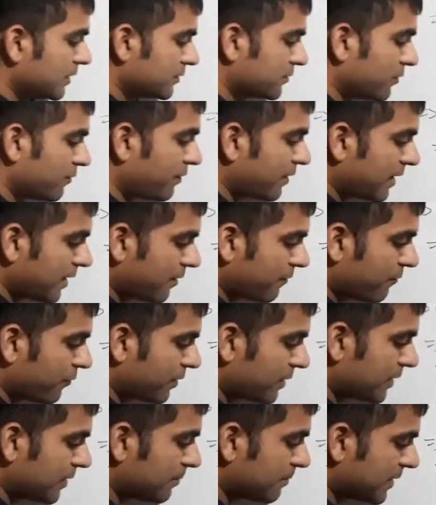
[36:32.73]
So
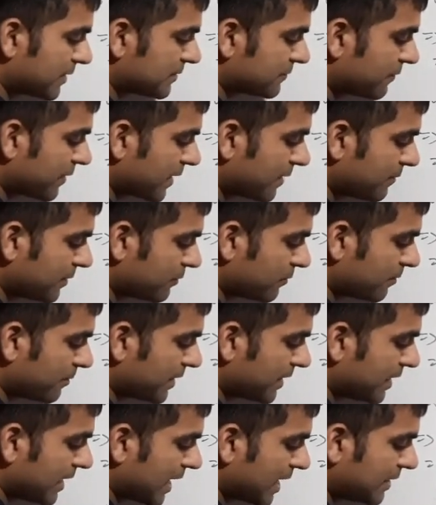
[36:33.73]
14 plus 5 it will be
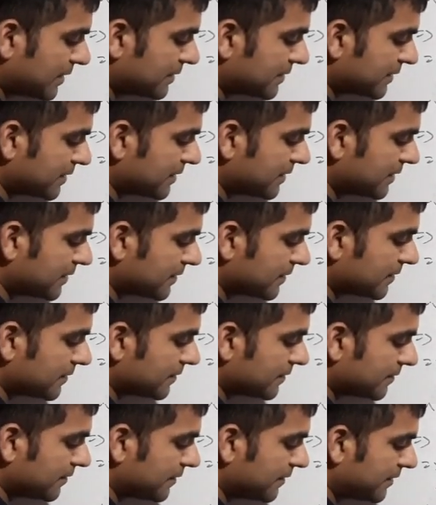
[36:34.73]

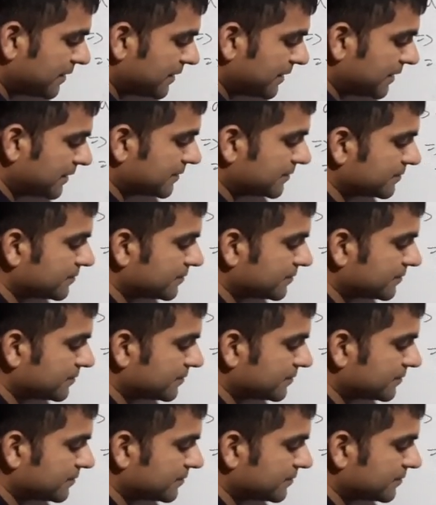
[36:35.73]
19d.